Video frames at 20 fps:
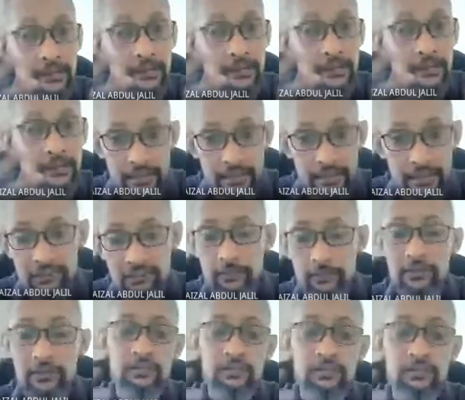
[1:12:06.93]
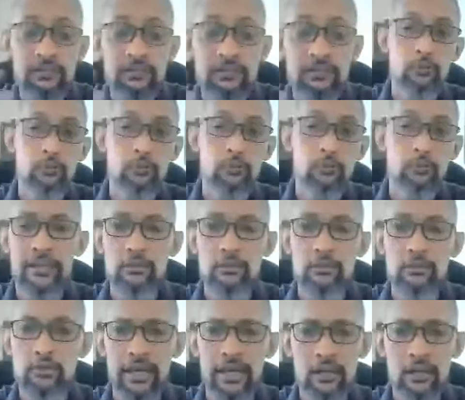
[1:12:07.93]
That's basically what we can do.
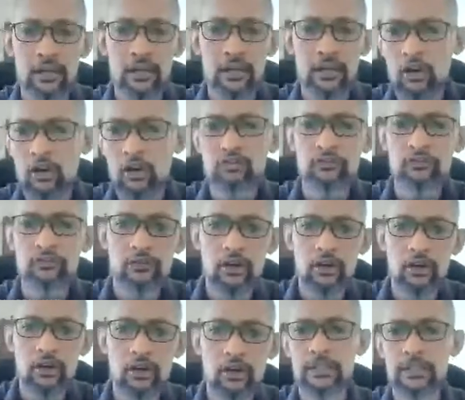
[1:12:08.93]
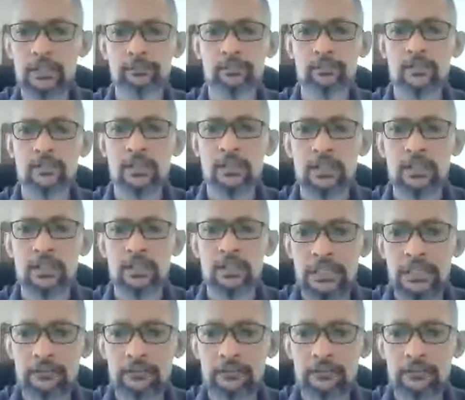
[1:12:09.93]
And of course, from here, if I